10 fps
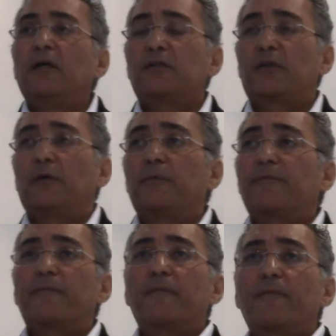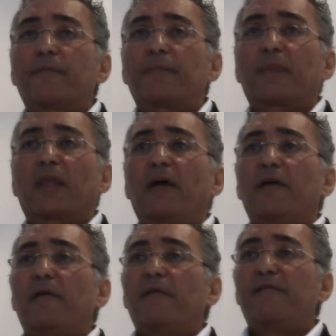So,
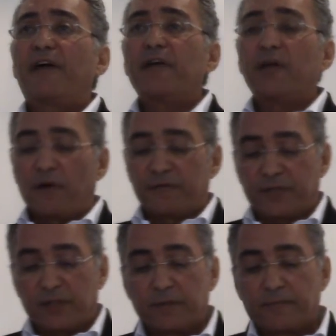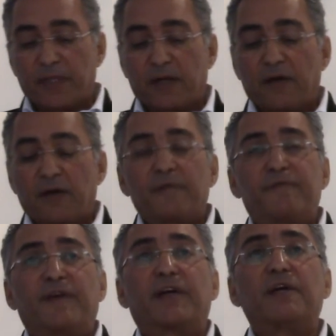very often,
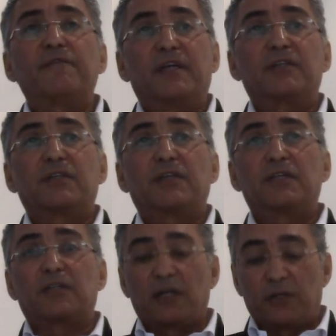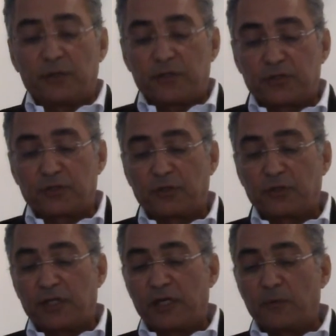forgiveness is alluded
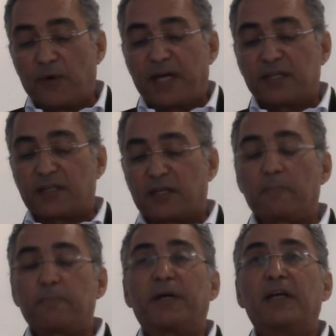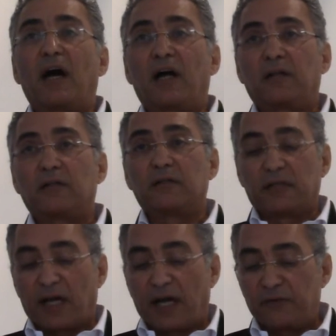to in ways that are banal
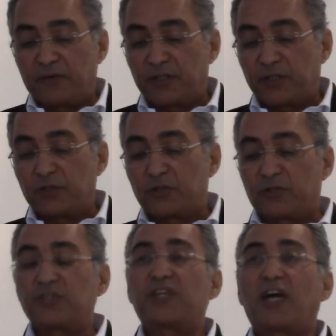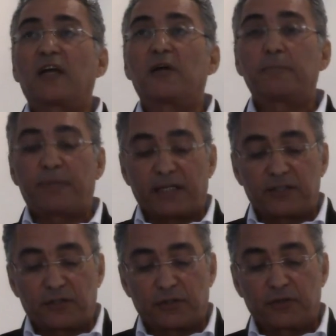and reduced to shallow
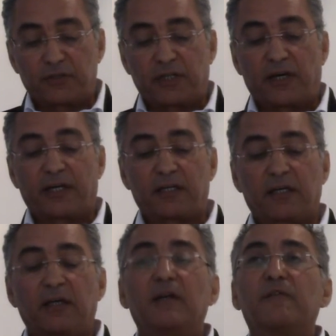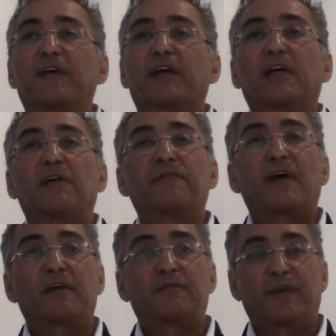platitudes like forgive
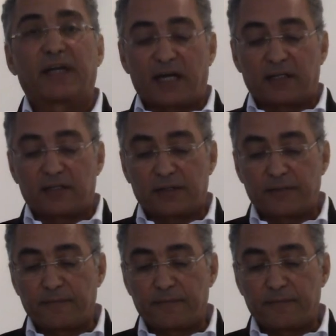and forget.